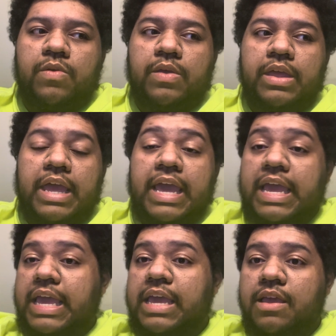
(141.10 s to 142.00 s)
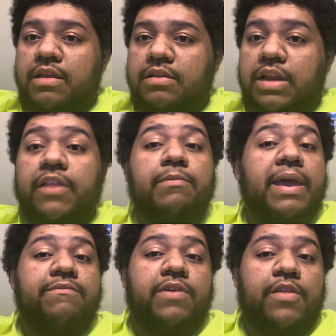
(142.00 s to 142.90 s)
He, not the
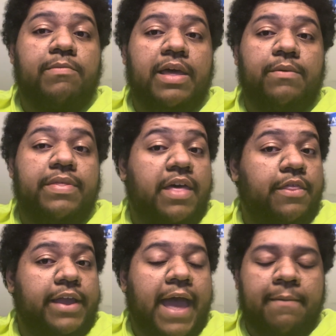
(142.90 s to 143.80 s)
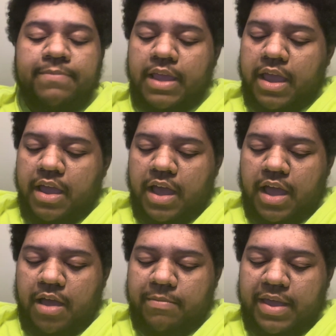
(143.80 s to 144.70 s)
main father, by the way, the other
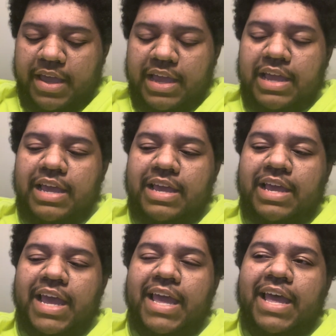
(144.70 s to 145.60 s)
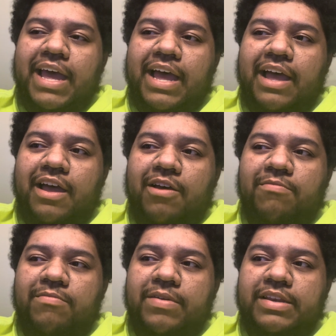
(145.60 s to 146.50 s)
guy, he
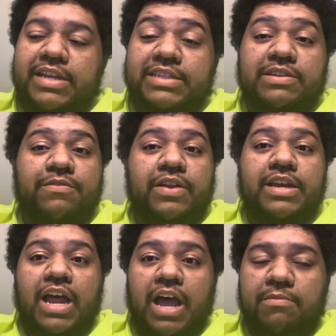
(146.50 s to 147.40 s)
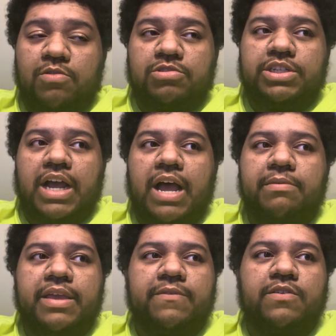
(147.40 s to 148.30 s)
does a phenomenal
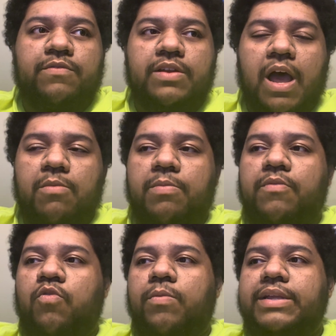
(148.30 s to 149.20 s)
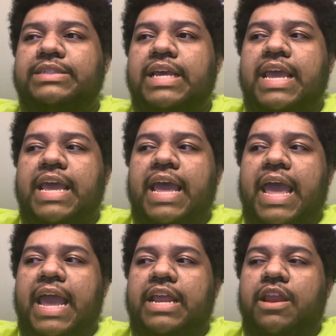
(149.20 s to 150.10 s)
job, gives a phenomenal performance,
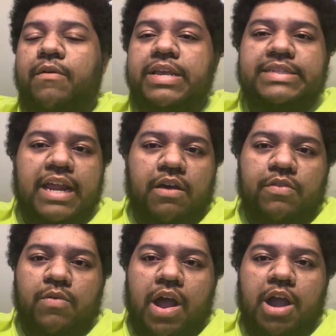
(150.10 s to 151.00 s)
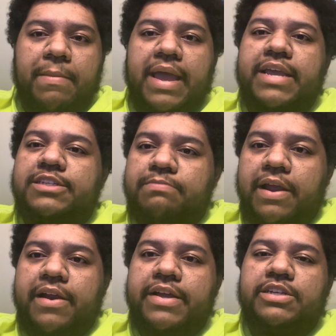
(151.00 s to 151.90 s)
and he's kind of on the rock about his
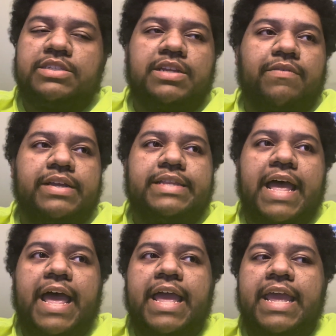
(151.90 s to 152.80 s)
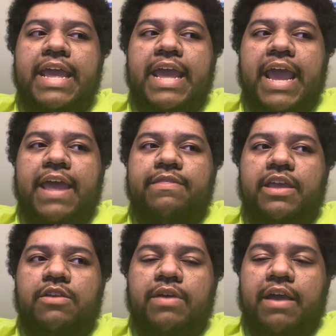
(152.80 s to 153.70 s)
marriage and stuff like that. And
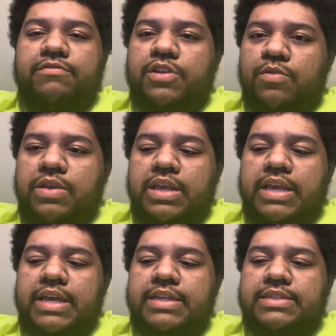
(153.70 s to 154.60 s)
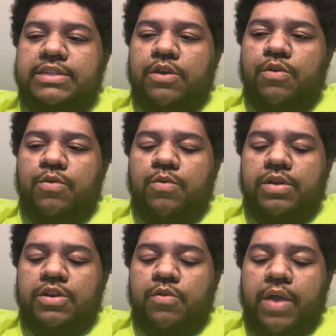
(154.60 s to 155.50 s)
then you have two kids who
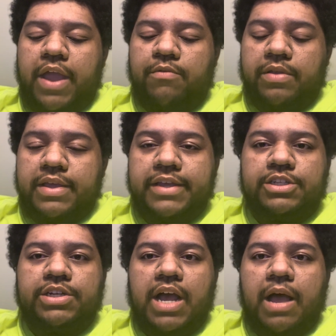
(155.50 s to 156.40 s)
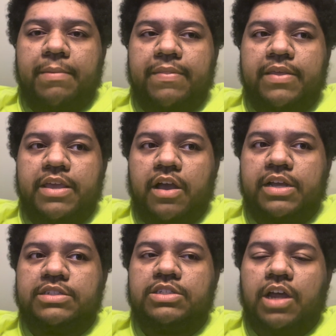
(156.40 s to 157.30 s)
do a really good job, and the
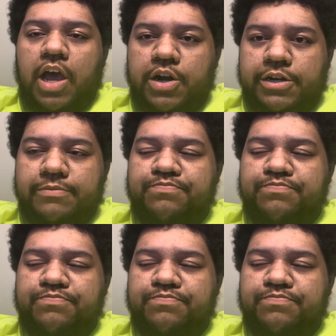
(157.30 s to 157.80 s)
youngest daughter